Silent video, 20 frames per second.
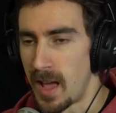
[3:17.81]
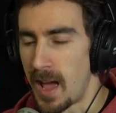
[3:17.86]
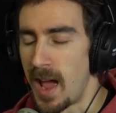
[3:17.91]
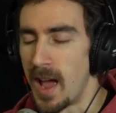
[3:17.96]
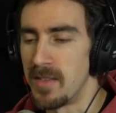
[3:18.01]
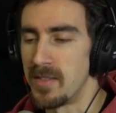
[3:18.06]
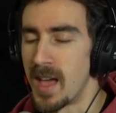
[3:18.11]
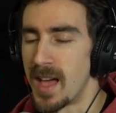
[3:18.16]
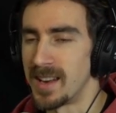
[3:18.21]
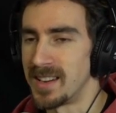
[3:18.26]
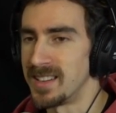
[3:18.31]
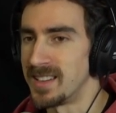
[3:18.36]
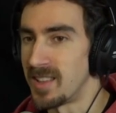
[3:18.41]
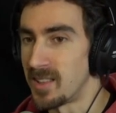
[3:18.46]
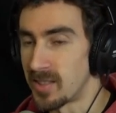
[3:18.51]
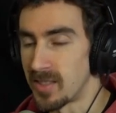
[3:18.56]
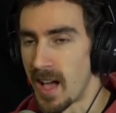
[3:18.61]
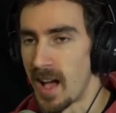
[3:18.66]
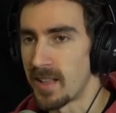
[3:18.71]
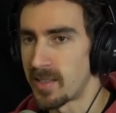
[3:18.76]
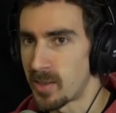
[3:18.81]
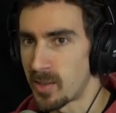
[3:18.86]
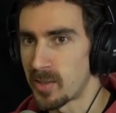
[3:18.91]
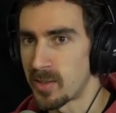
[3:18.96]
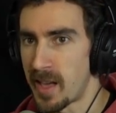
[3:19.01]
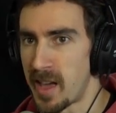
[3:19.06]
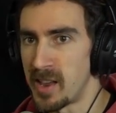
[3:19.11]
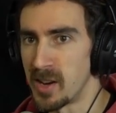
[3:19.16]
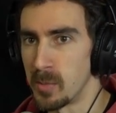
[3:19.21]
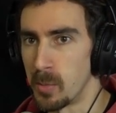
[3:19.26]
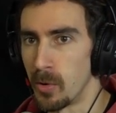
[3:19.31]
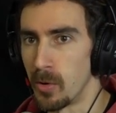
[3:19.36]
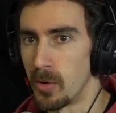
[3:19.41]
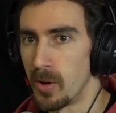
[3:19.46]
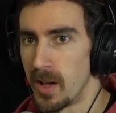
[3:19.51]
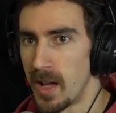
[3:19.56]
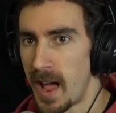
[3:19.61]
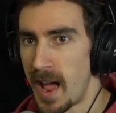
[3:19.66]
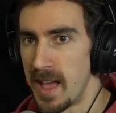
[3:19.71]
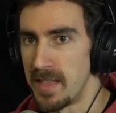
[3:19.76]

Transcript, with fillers: and that it is not sustainable, right,